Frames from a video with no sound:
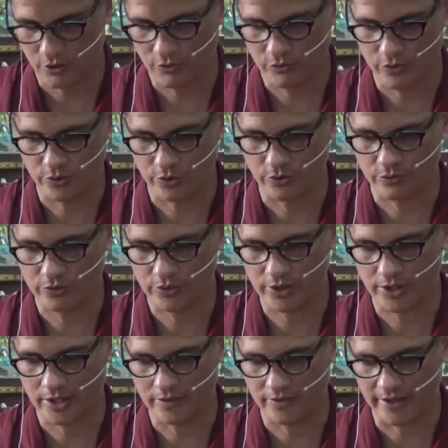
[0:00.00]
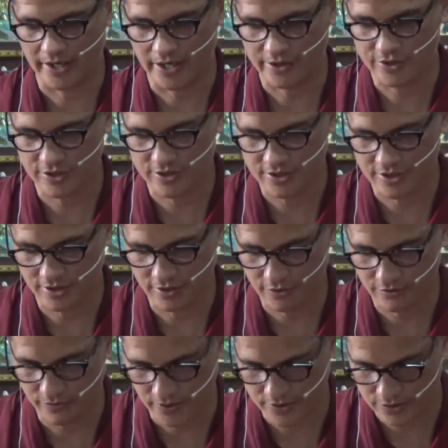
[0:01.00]
over and over again that actions and their
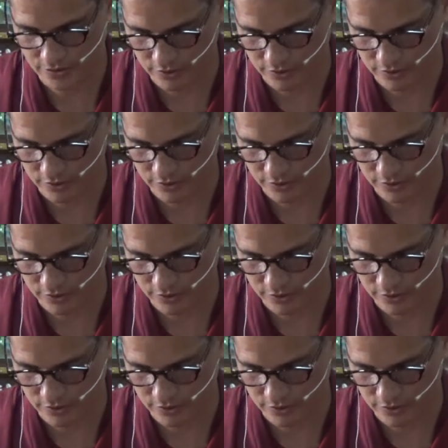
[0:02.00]
effects